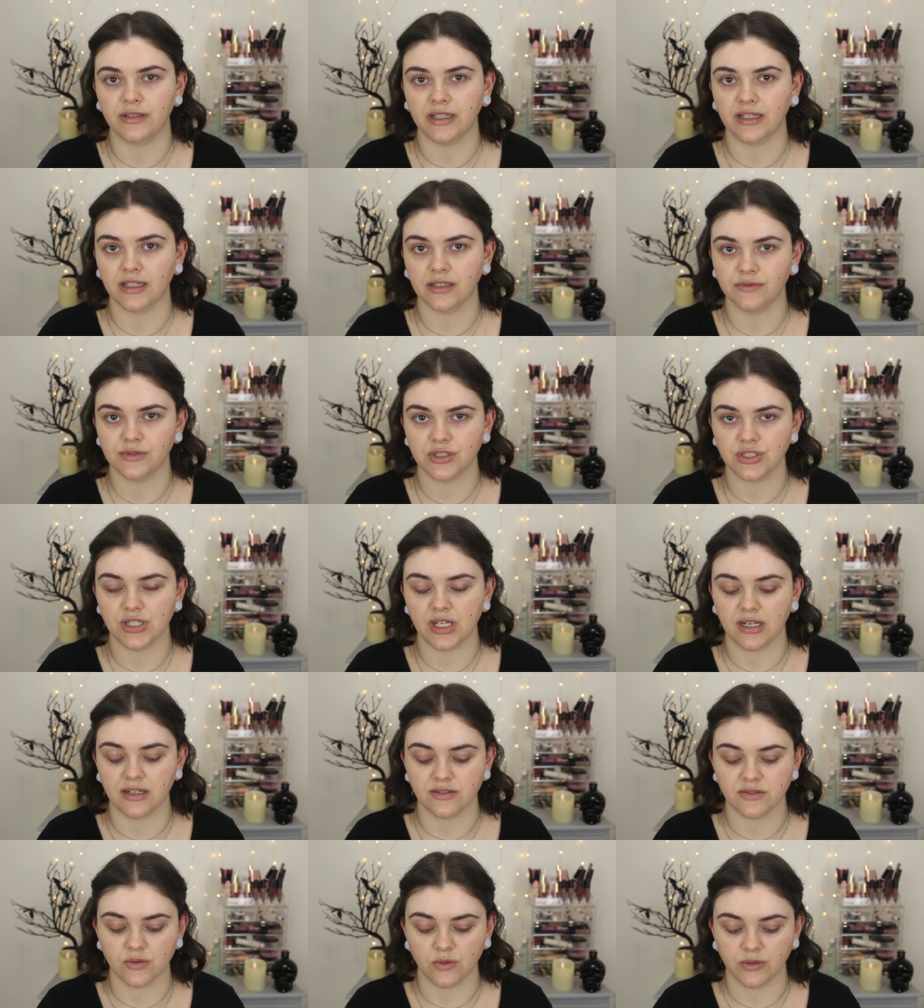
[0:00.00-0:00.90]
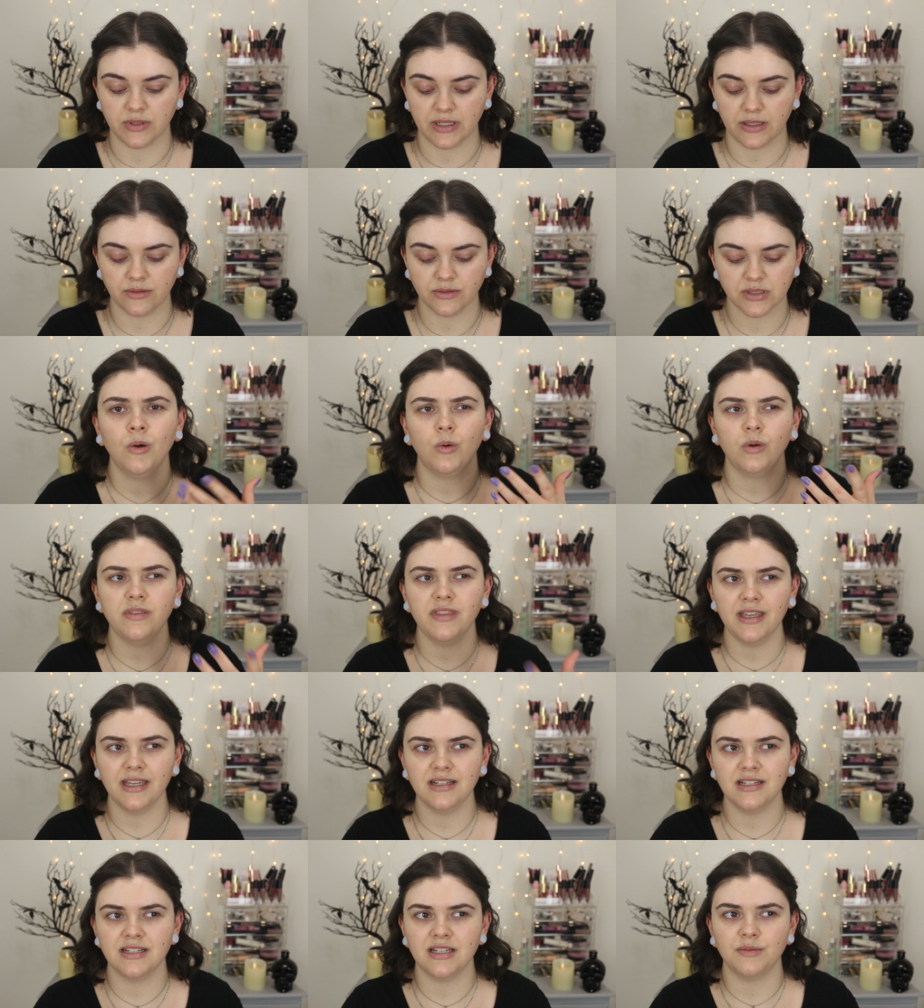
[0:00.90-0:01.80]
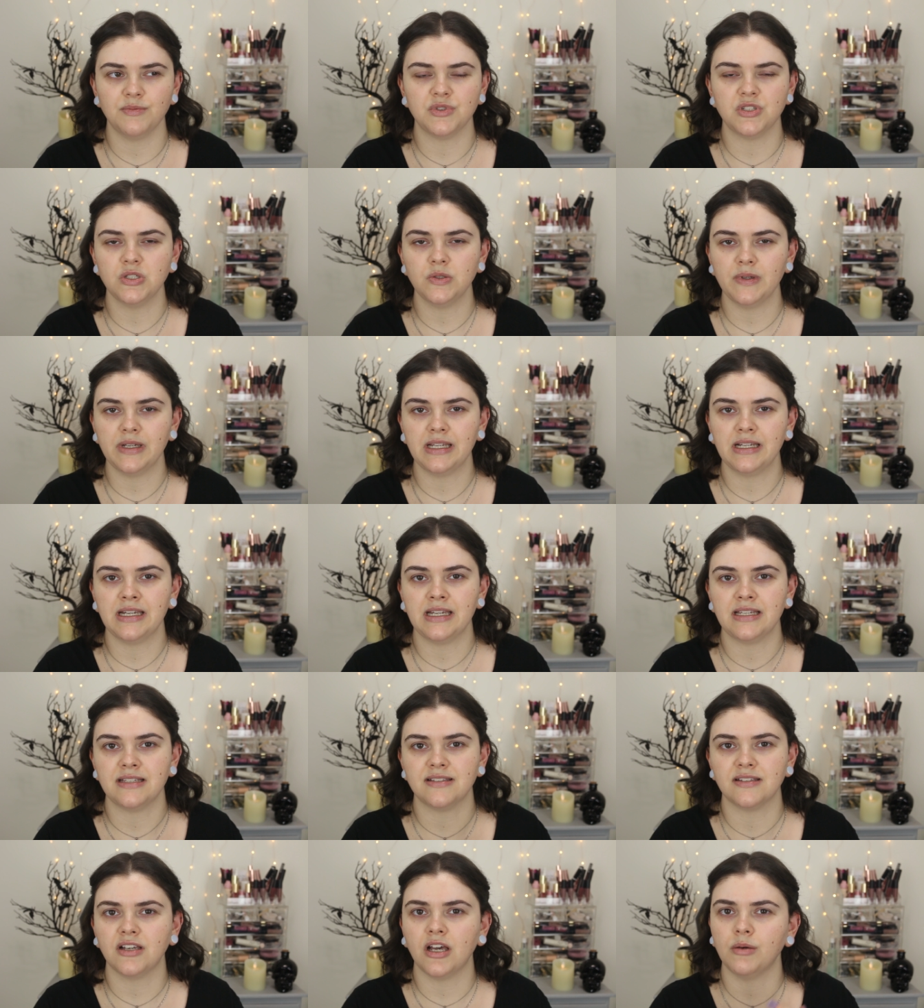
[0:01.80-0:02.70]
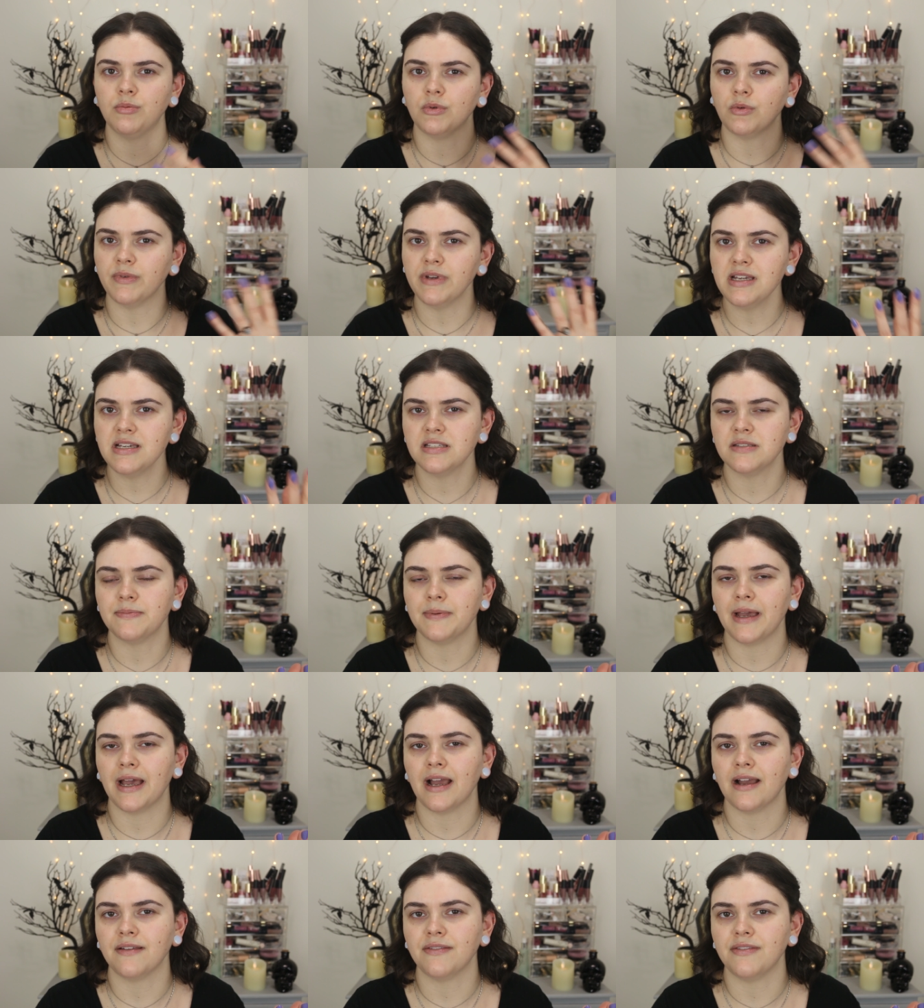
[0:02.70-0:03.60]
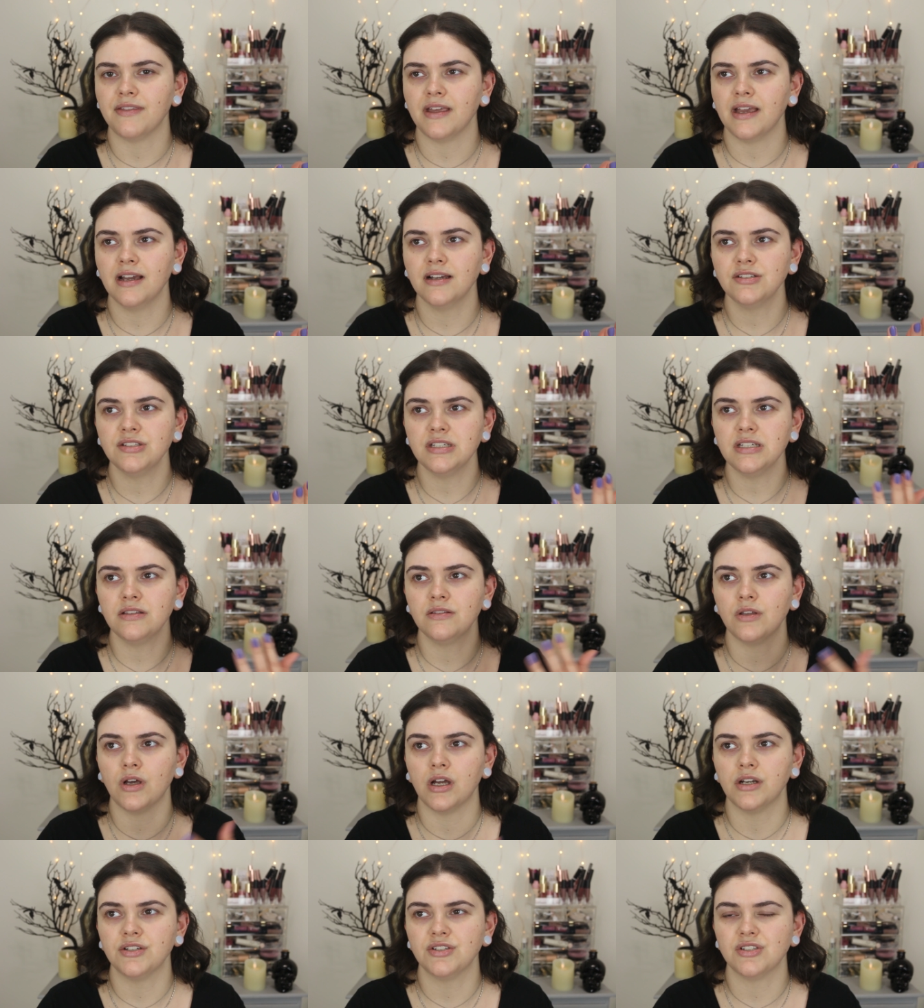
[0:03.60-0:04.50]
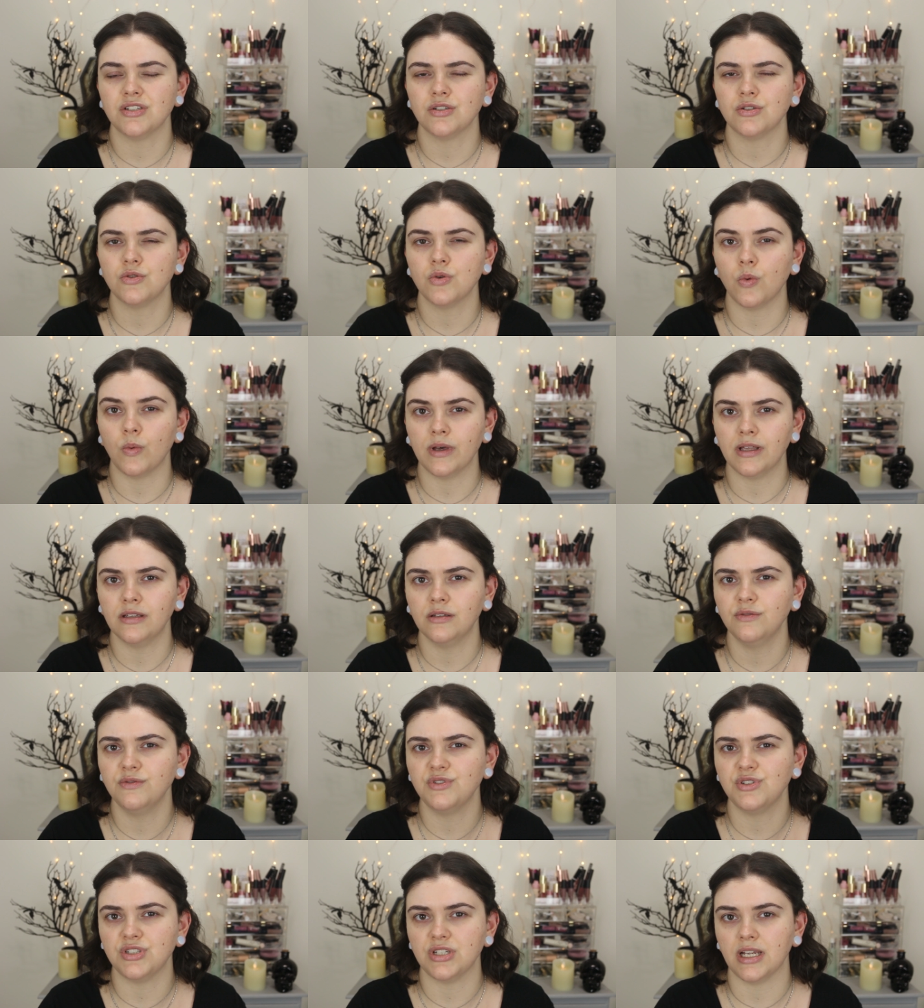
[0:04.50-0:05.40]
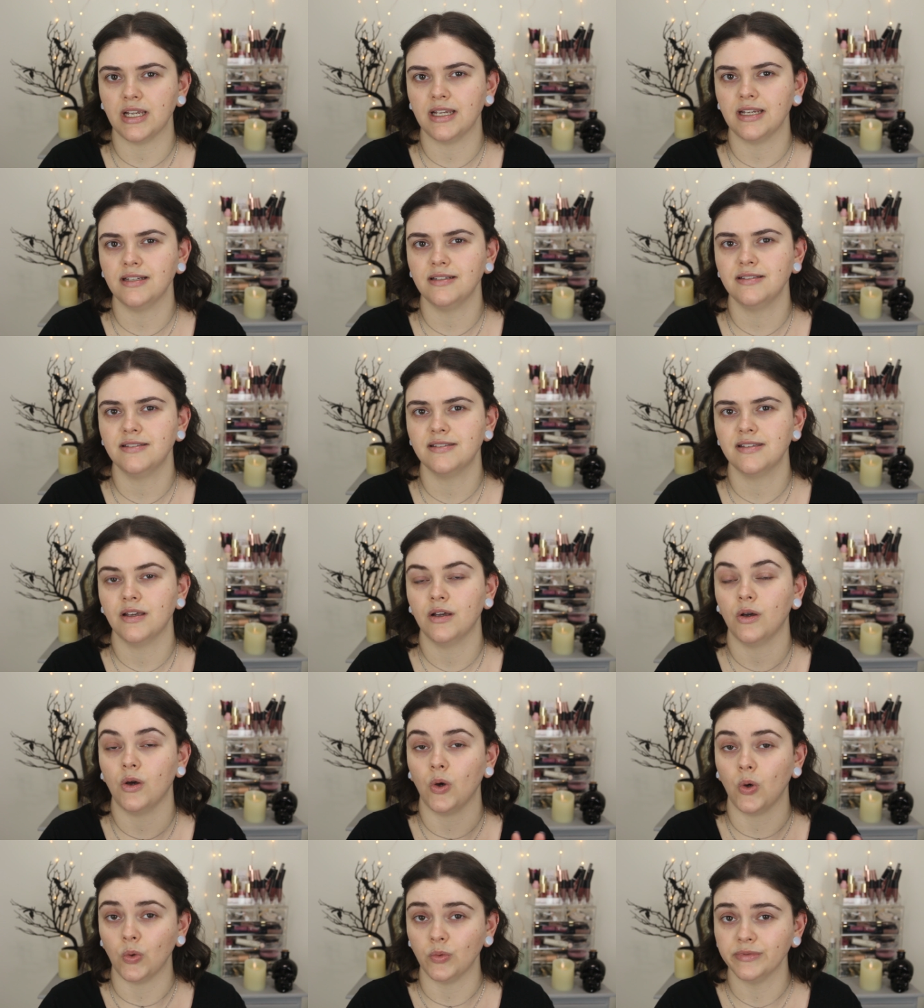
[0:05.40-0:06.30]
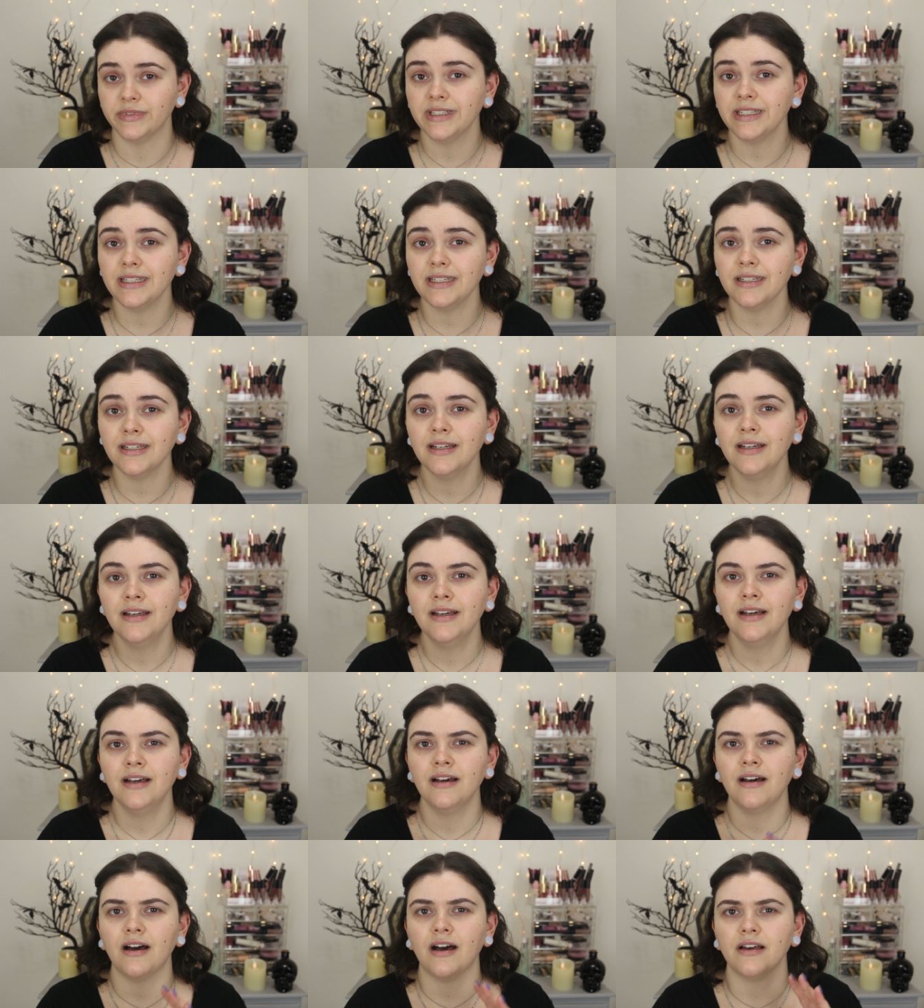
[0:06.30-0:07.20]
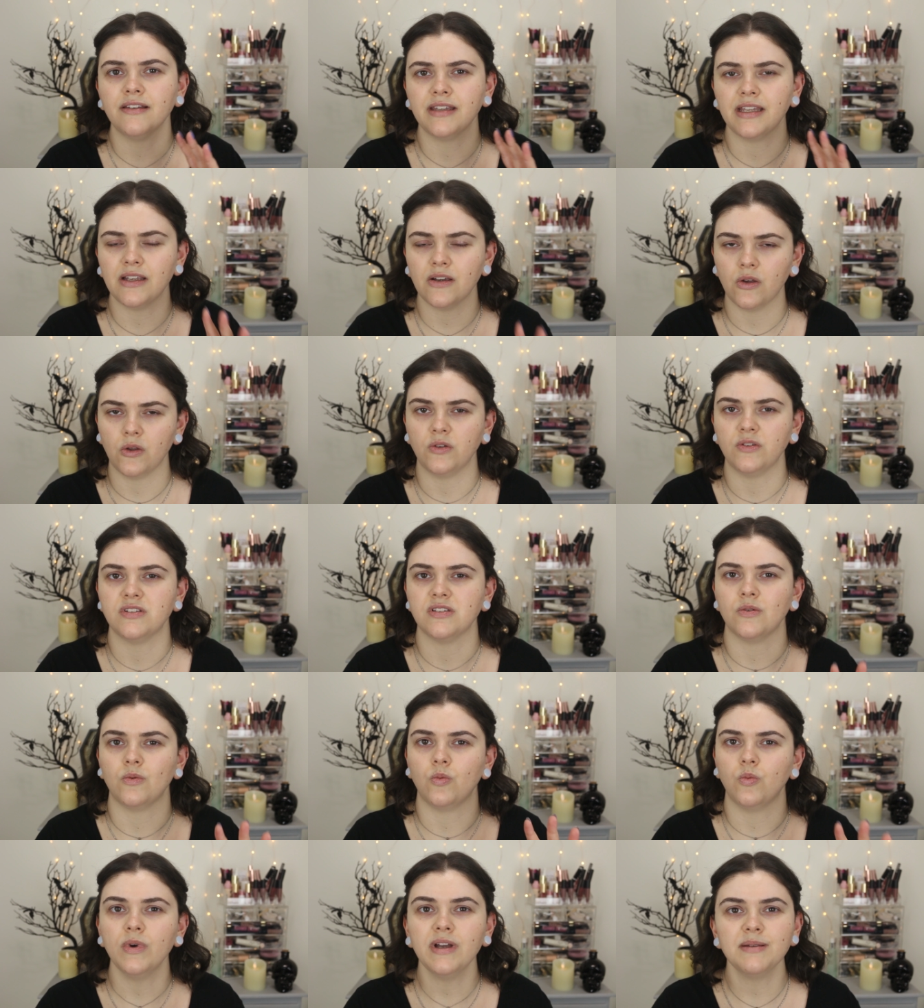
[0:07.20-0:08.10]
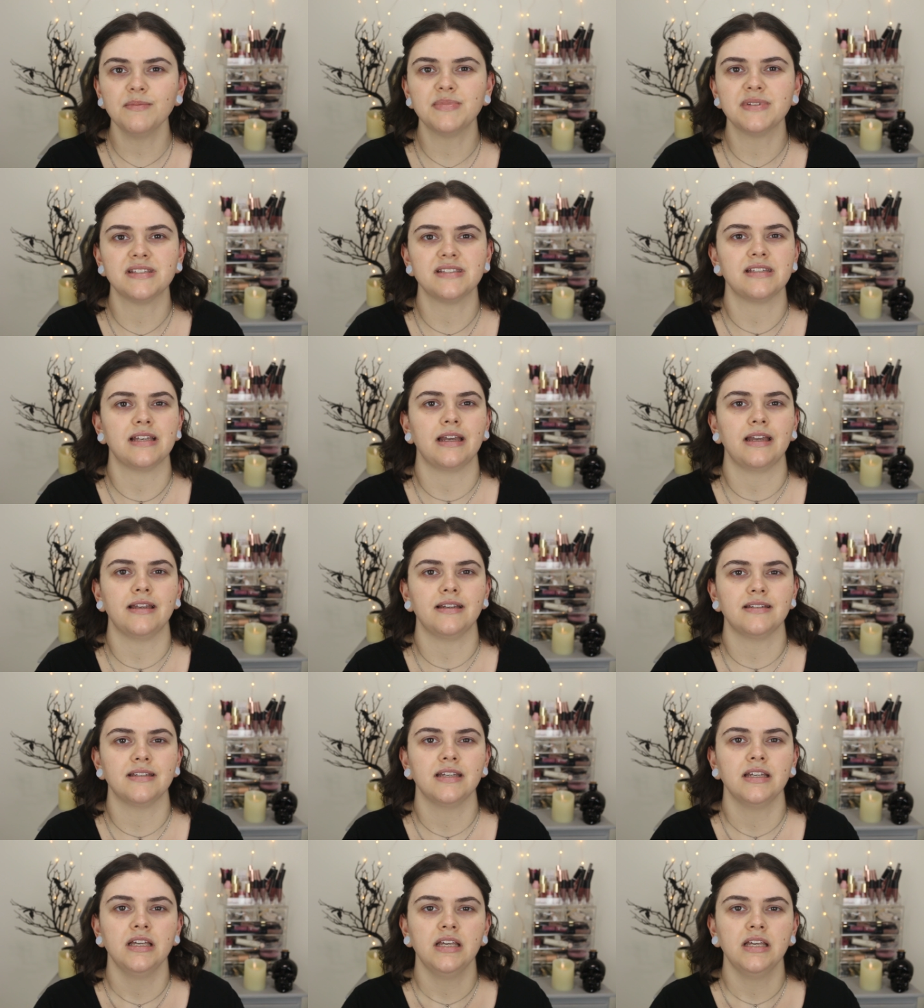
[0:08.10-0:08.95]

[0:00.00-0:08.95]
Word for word: Like every shade is sold out. What they ended up doing is a couple weeks back, they actually launched 12 shades only on the Ulta website.